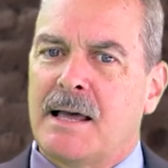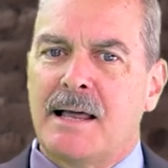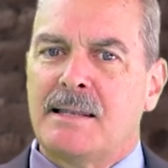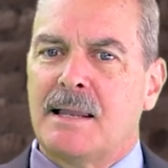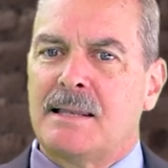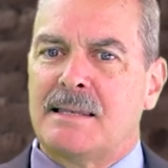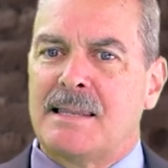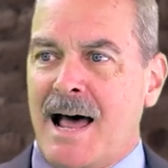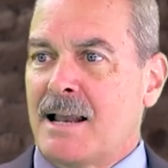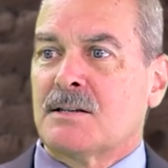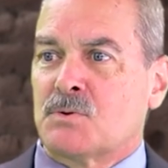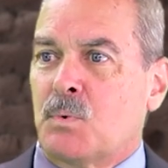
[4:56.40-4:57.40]
And
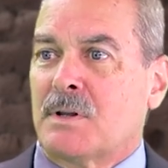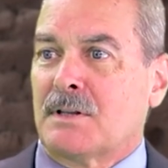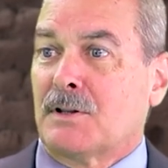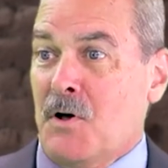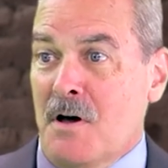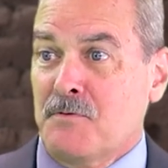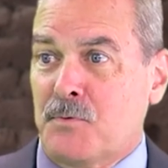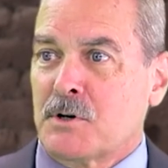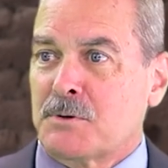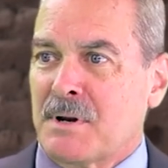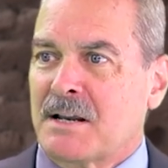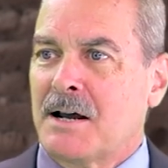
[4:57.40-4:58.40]
that is what law
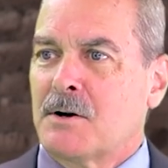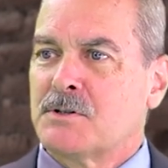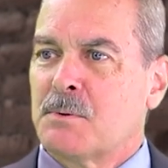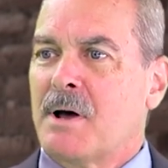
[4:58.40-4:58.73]
enforcement cares